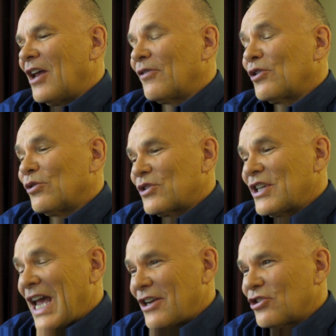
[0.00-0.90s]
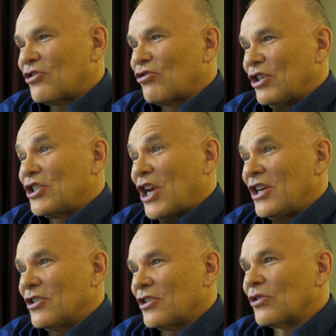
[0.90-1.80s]
And of course, gadgetry
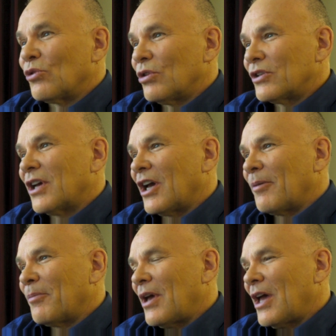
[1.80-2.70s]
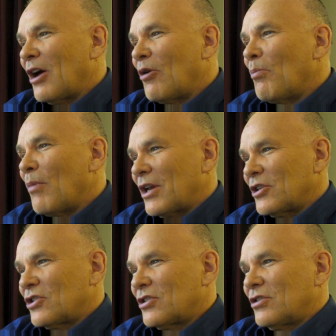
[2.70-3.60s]
changes all the time. How
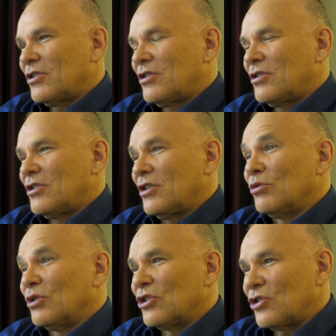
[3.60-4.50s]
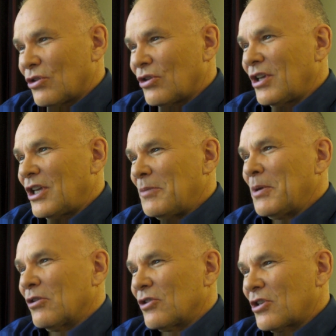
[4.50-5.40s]
much do you enjoy
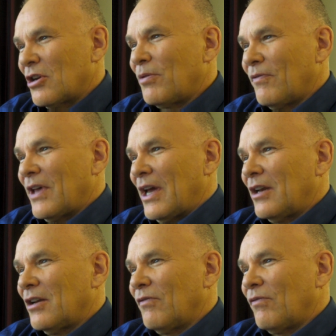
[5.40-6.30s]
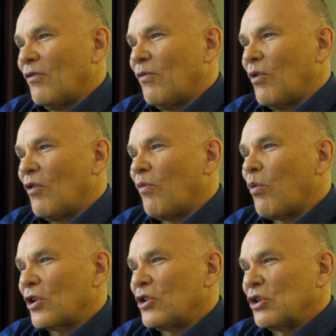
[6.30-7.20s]
keeping on top of that, of
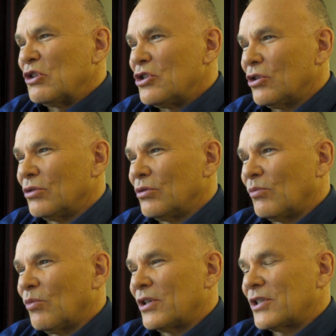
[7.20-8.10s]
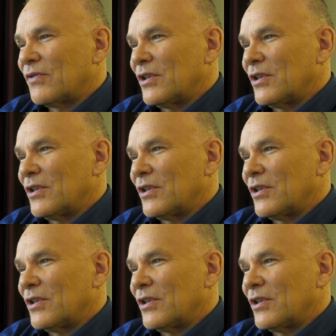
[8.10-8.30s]
what you can do and what is